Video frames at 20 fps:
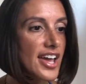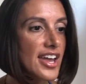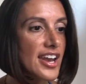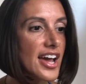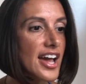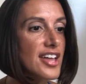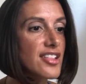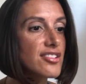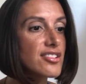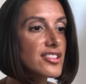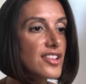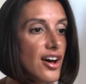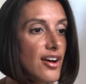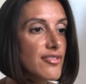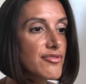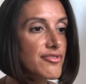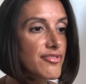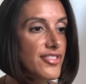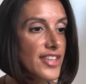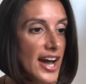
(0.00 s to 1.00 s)
and I
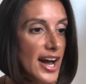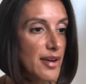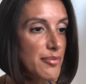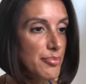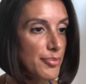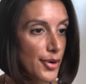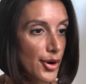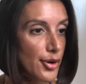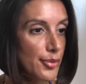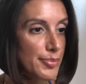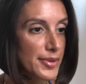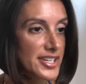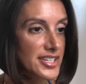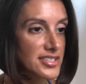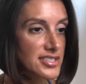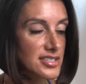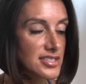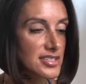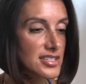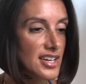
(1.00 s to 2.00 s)
loved that
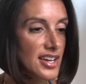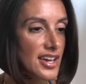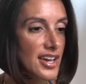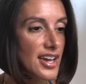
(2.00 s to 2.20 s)
purpose.